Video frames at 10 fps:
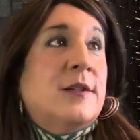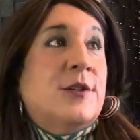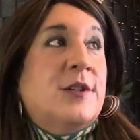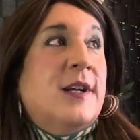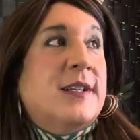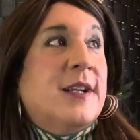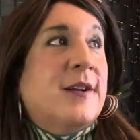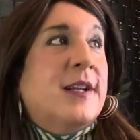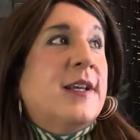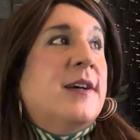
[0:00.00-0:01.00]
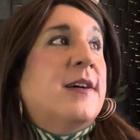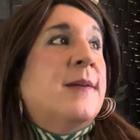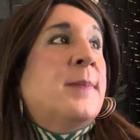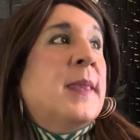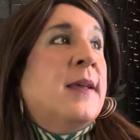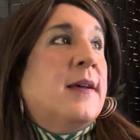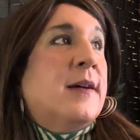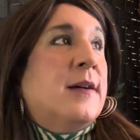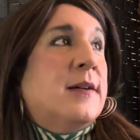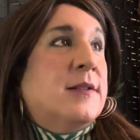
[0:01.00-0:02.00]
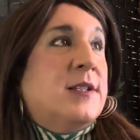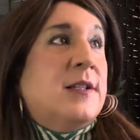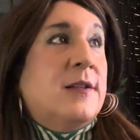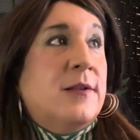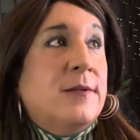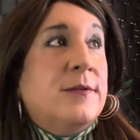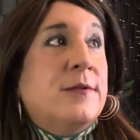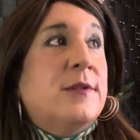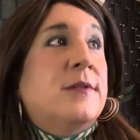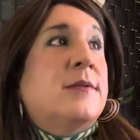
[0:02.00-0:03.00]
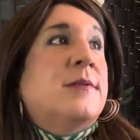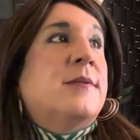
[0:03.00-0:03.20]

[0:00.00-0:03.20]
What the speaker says: Jacques Derrida, G. Deleuze,